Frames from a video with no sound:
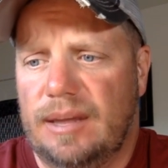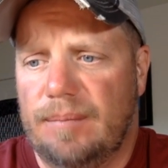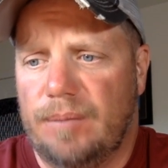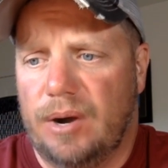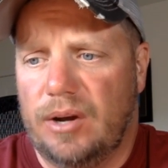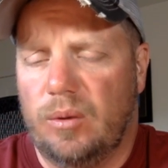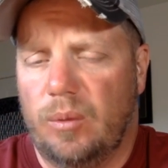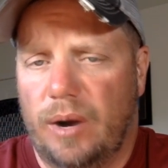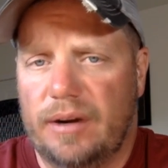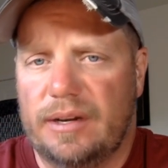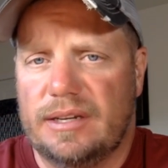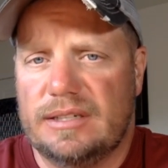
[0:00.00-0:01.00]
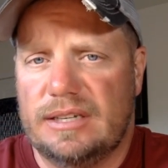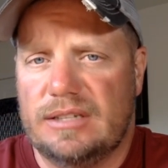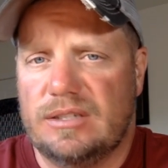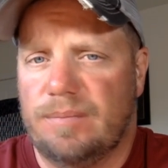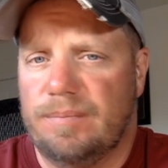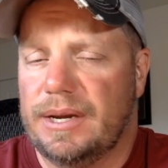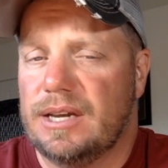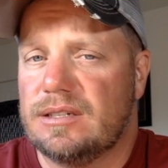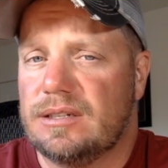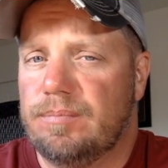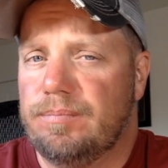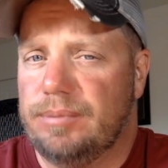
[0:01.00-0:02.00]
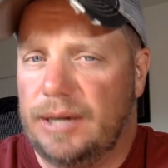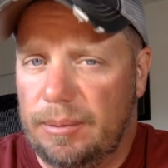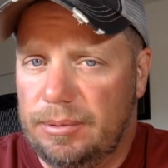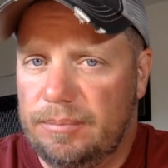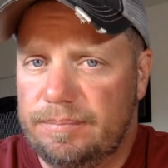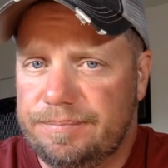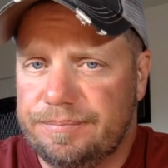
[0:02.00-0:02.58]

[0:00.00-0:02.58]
market awareness is their biggest problem